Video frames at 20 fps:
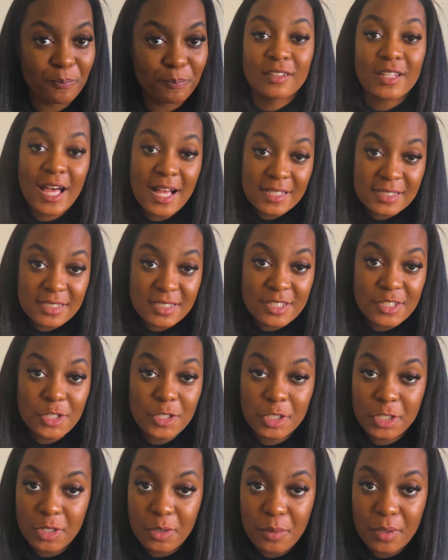Lastly,
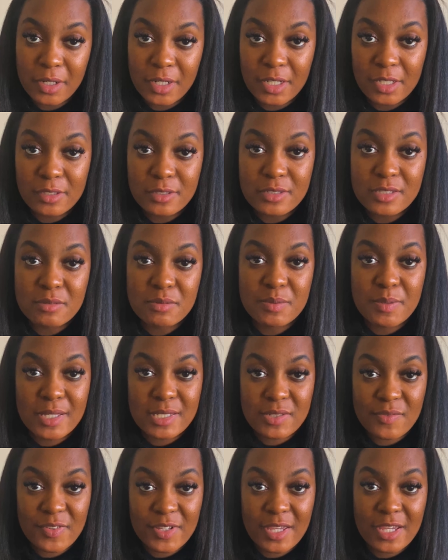you're going to want to include some
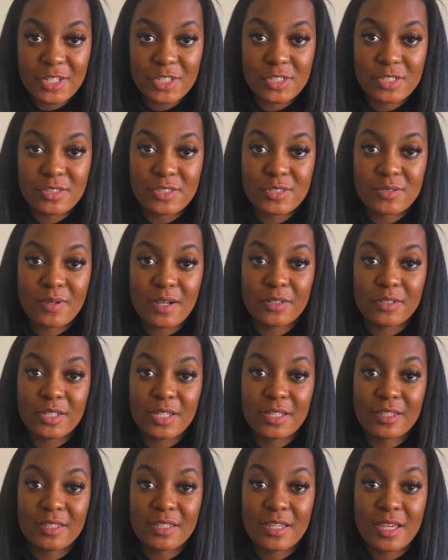specifications surrounding the